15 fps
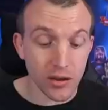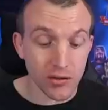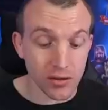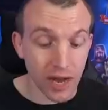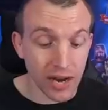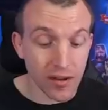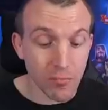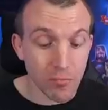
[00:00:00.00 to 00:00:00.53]
So
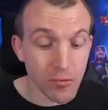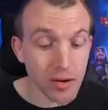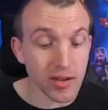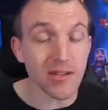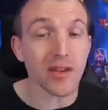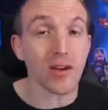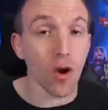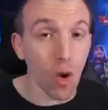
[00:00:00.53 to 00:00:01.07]
that is
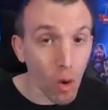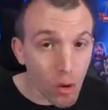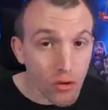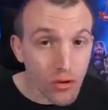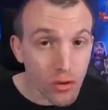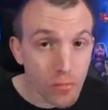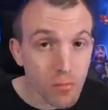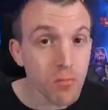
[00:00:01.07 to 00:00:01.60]
pretty
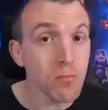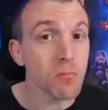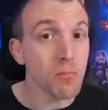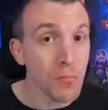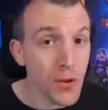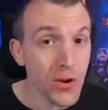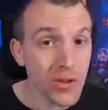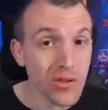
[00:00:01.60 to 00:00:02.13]
awesome,
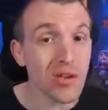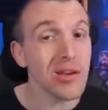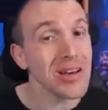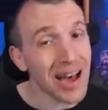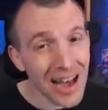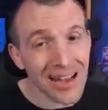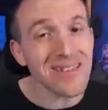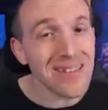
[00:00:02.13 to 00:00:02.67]
but
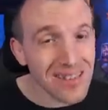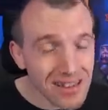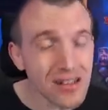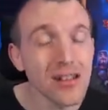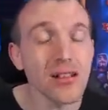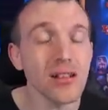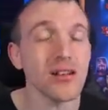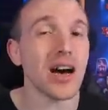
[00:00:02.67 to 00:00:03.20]
I
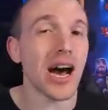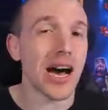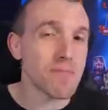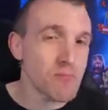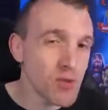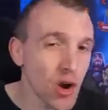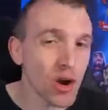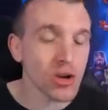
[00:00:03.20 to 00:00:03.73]
still
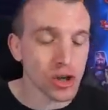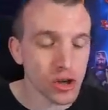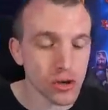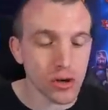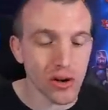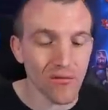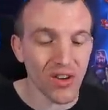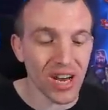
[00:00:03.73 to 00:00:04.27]
am not
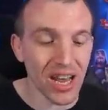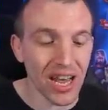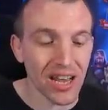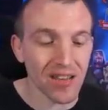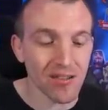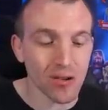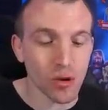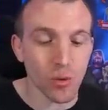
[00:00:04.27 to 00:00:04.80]
sure if it
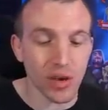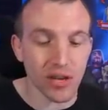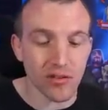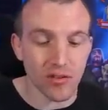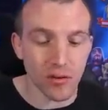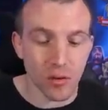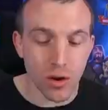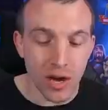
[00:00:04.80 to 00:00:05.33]
is going
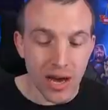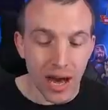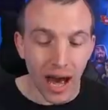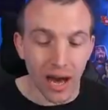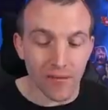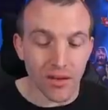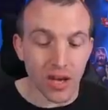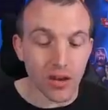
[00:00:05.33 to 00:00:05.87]
to
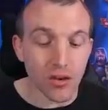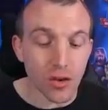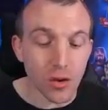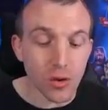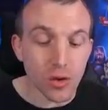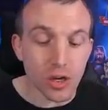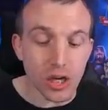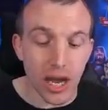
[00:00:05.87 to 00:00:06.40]
have a
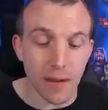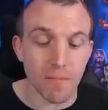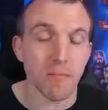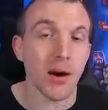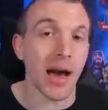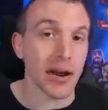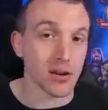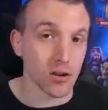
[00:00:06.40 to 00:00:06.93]
huge
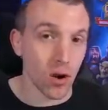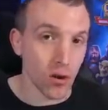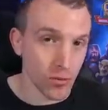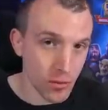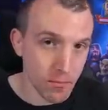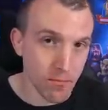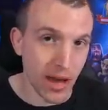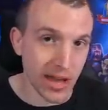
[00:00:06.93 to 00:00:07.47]
impact on
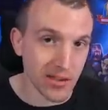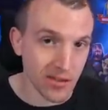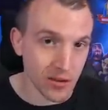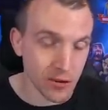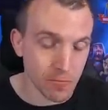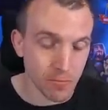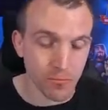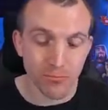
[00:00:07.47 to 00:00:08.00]
the
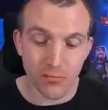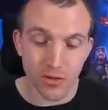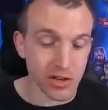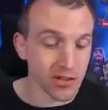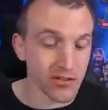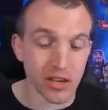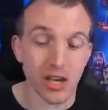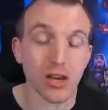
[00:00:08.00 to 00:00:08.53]
meta.
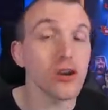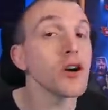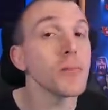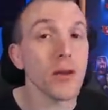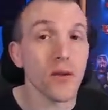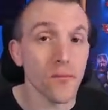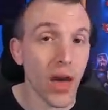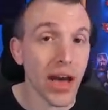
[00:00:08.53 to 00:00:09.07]
Can see a
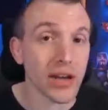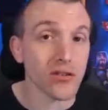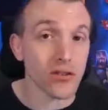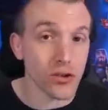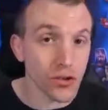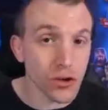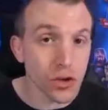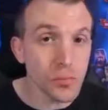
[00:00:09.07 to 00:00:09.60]
couple of
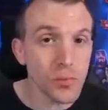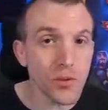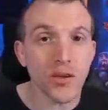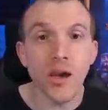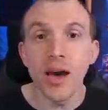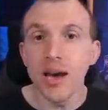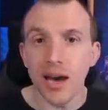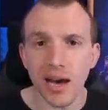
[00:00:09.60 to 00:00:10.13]
extra troops,
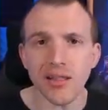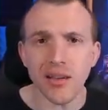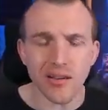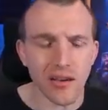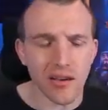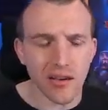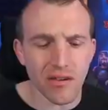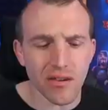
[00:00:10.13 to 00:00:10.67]
and this
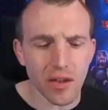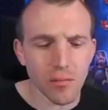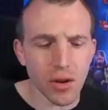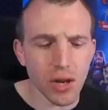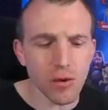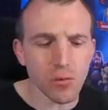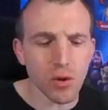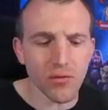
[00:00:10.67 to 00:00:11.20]
is
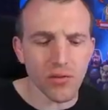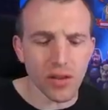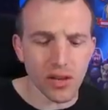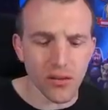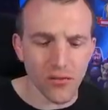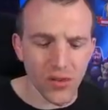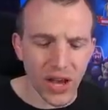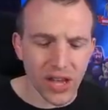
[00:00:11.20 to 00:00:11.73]
similar with the
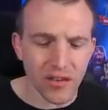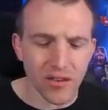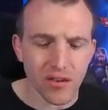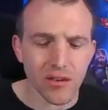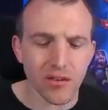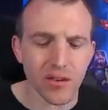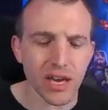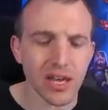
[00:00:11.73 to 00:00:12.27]

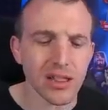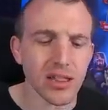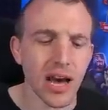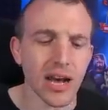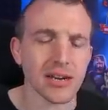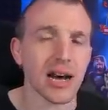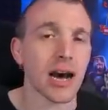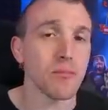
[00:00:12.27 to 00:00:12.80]
defenses in
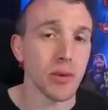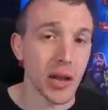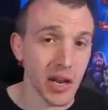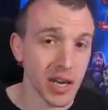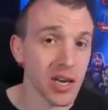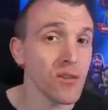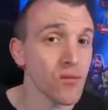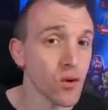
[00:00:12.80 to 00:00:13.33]
that I
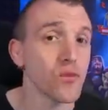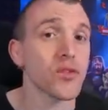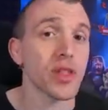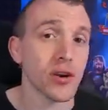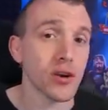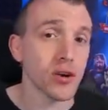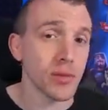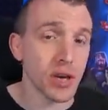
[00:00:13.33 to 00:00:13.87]
believe over the
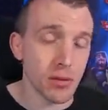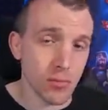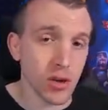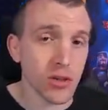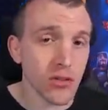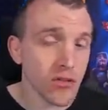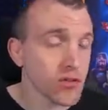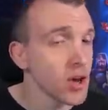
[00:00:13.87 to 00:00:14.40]
coming
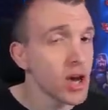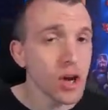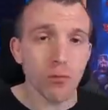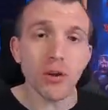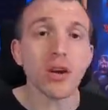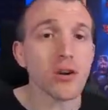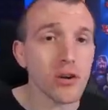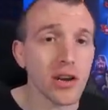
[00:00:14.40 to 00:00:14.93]
months
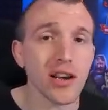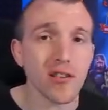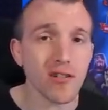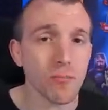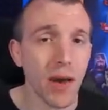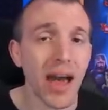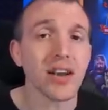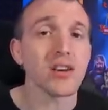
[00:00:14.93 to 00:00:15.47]
we could
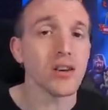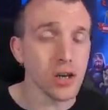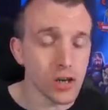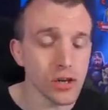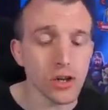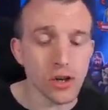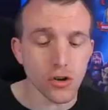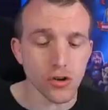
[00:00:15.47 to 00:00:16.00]
expect
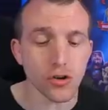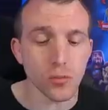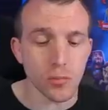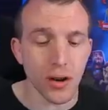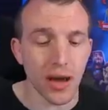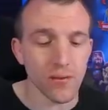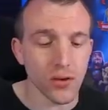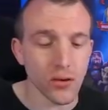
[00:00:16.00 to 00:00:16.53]
other troop
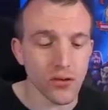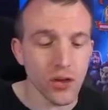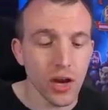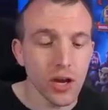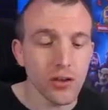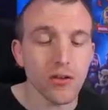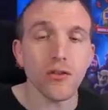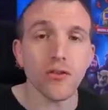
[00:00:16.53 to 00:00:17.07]
levels
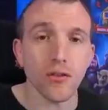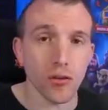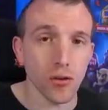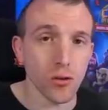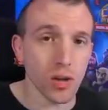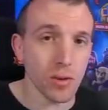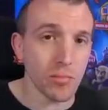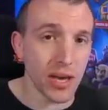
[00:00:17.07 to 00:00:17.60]
to
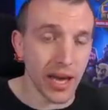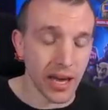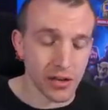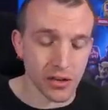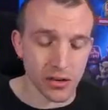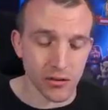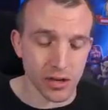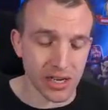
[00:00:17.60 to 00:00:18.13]
slowly be
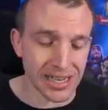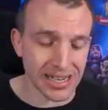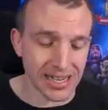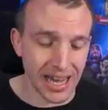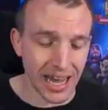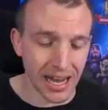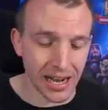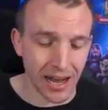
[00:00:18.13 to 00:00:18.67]
integrated
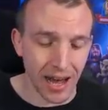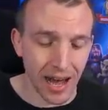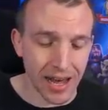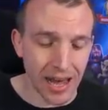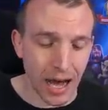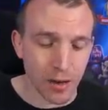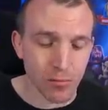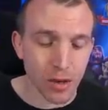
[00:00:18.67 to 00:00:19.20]
in. I
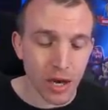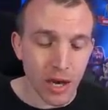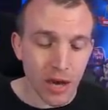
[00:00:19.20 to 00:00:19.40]
am